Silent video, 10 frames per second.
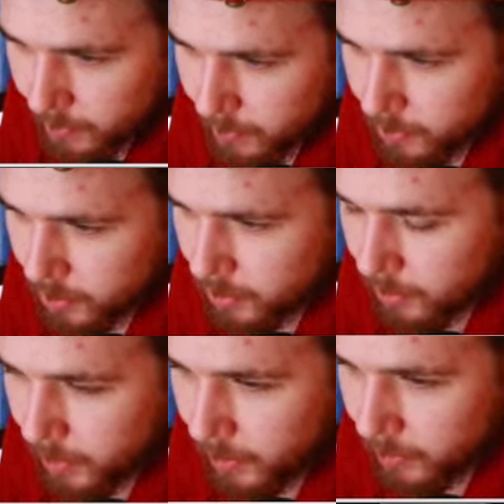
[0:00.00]
Just go
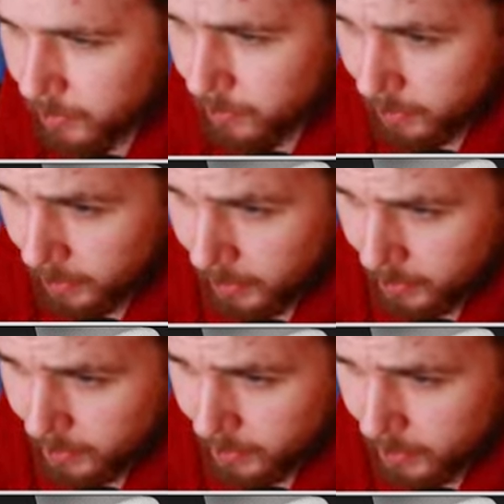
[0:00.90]
here
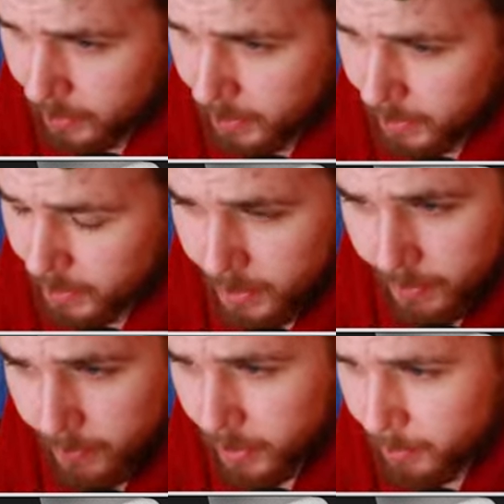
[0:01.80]
so that the knight can
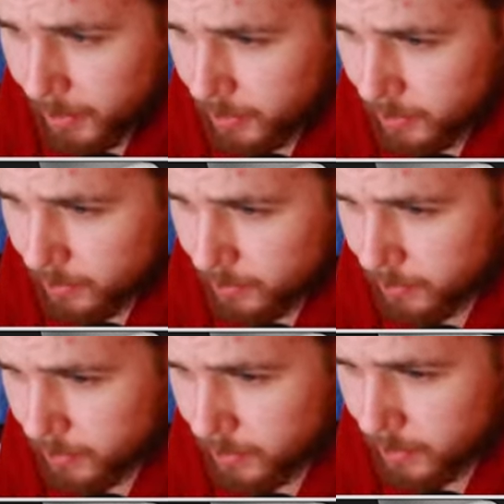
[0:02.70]
never come here.
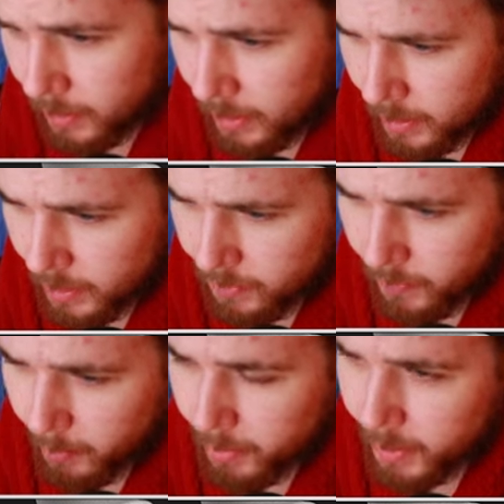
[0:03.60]
Because if I
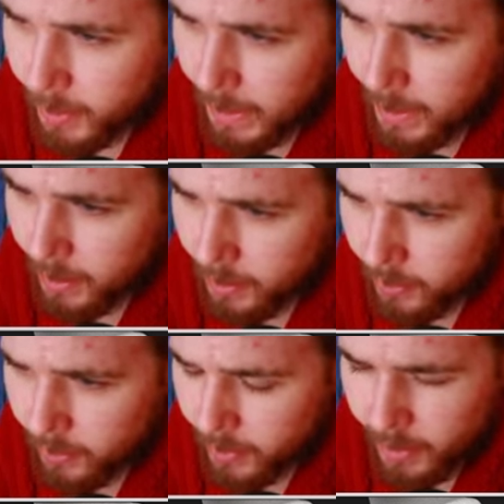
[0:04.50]
play king here,
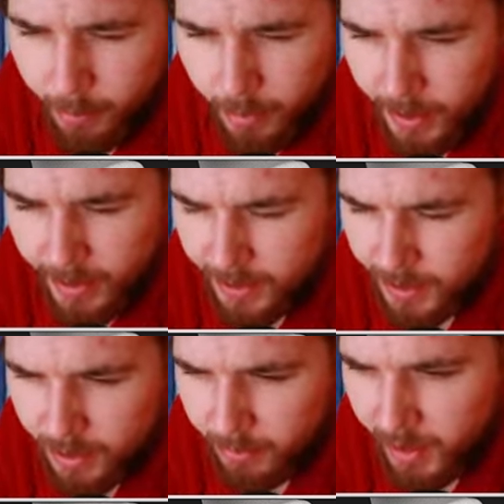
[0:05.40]
he has
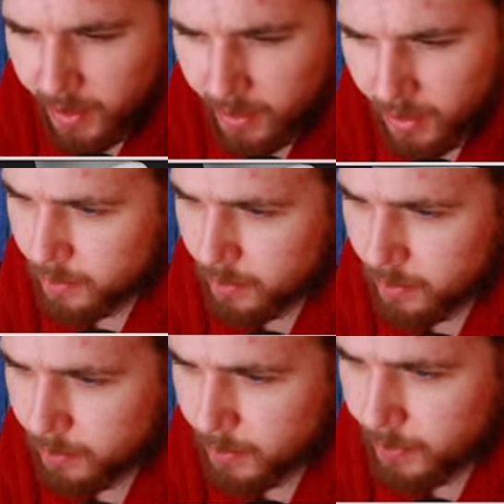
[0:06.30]
this immediately.
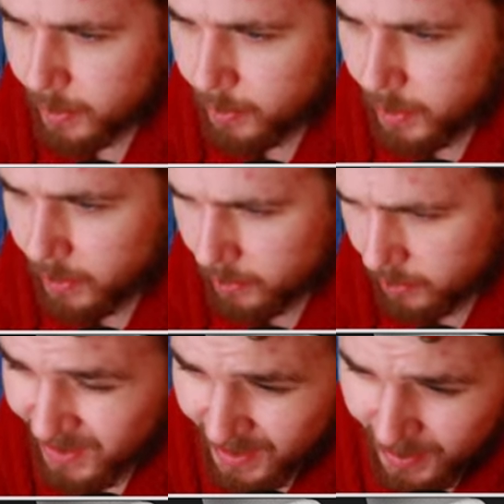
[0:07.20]
But if I go here,
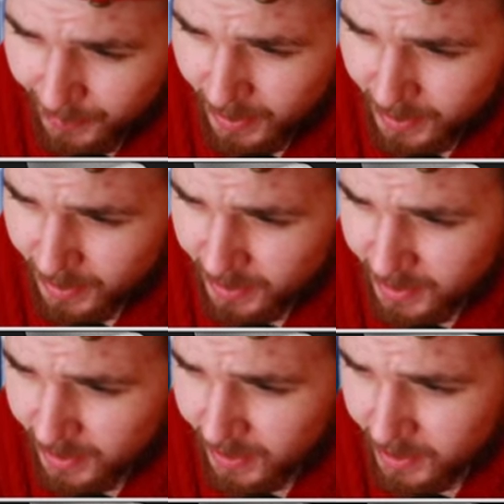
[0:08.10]
if he does this,
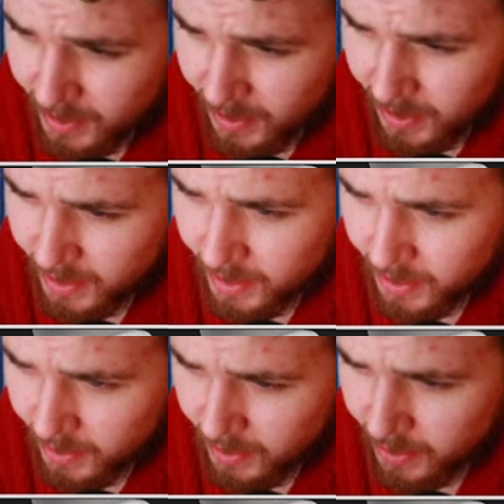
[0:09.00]
I just take,
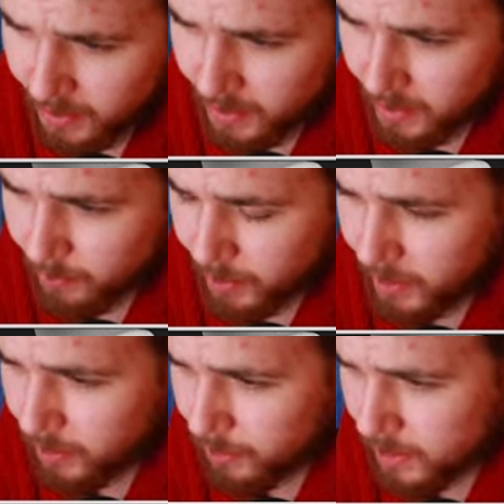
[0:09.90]
take. And then when he
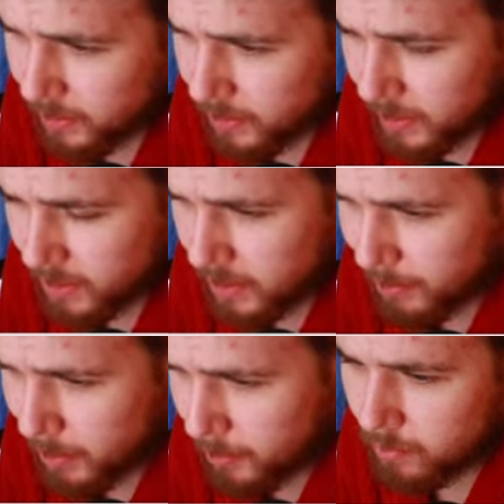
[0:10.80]
goes here, I just come
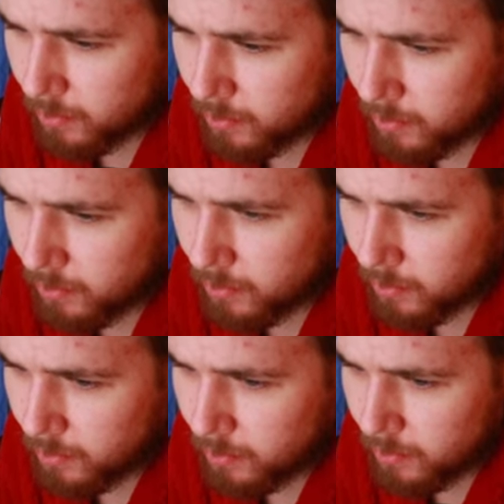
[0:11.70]
up.
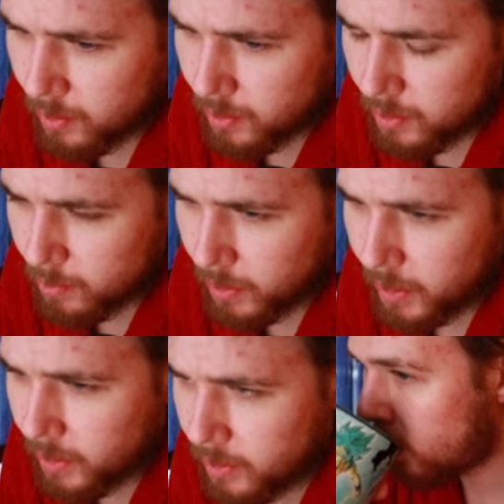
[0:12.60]
So let's play here.